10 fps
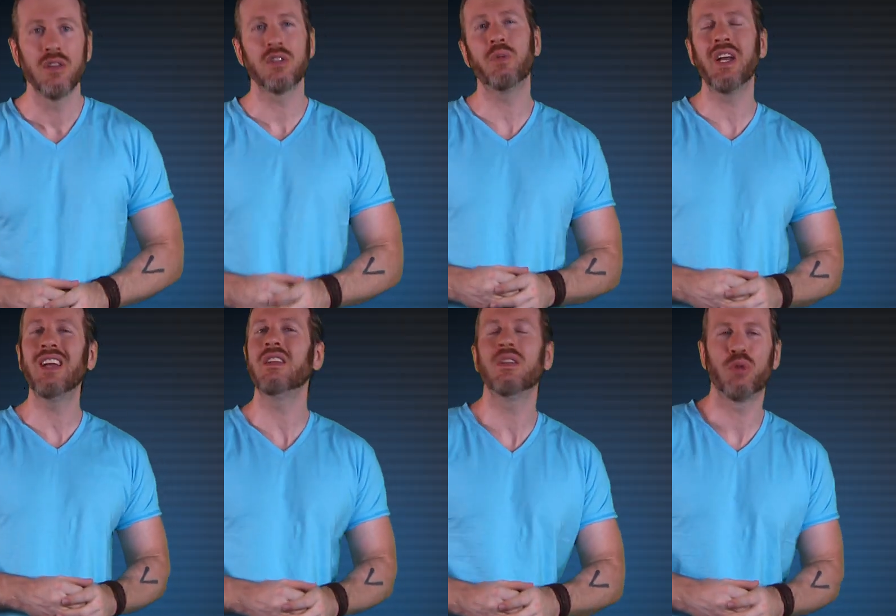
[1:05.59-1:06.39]
So when
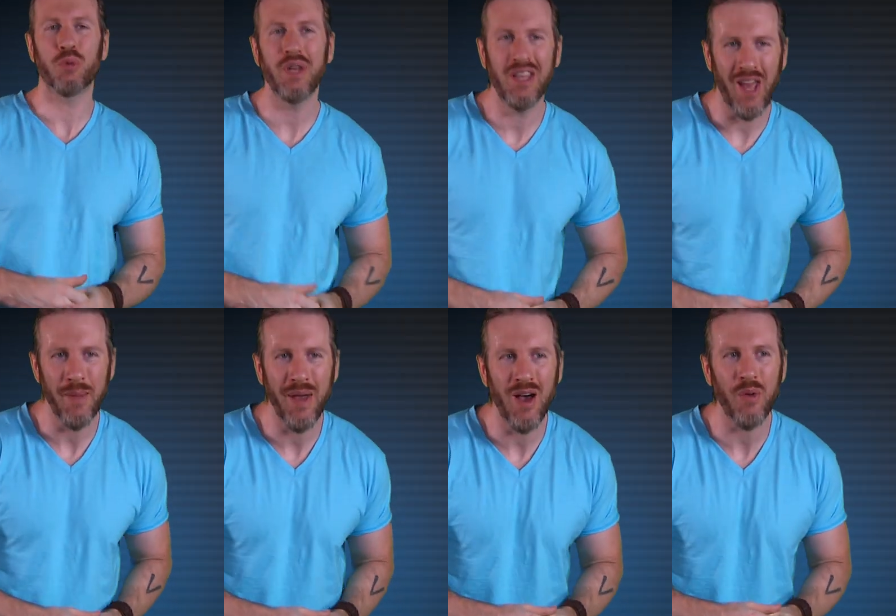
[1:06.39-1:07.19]
Alien 3
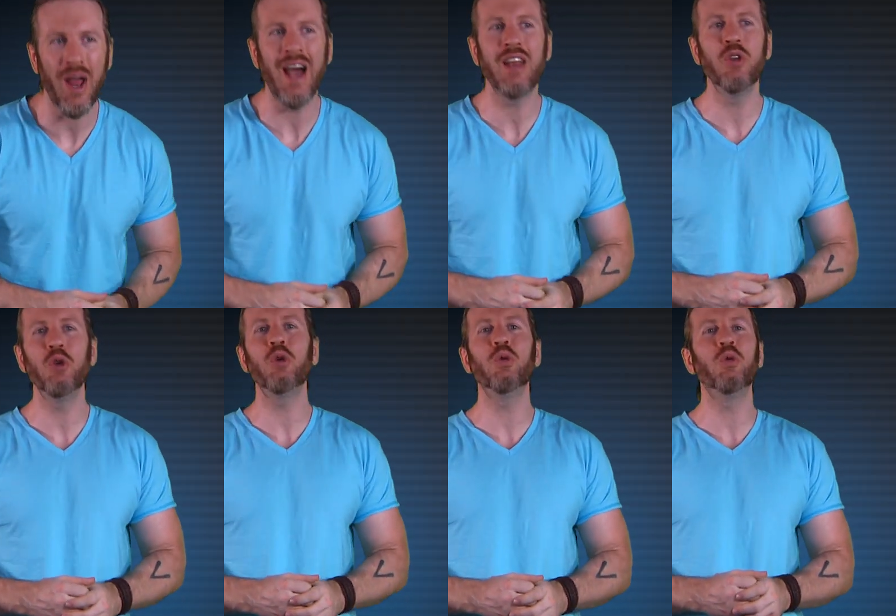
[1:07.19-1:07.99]
came out, I
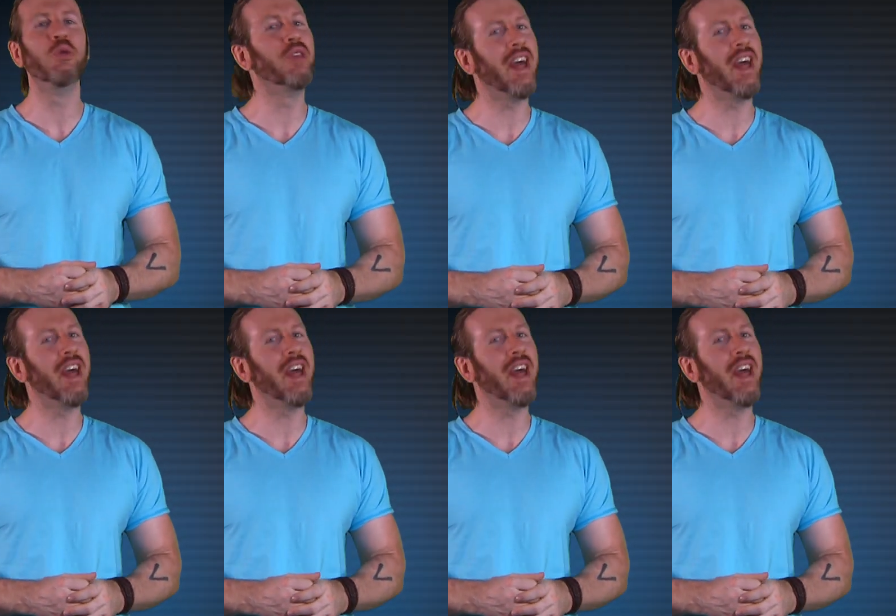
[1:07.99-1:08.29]
knew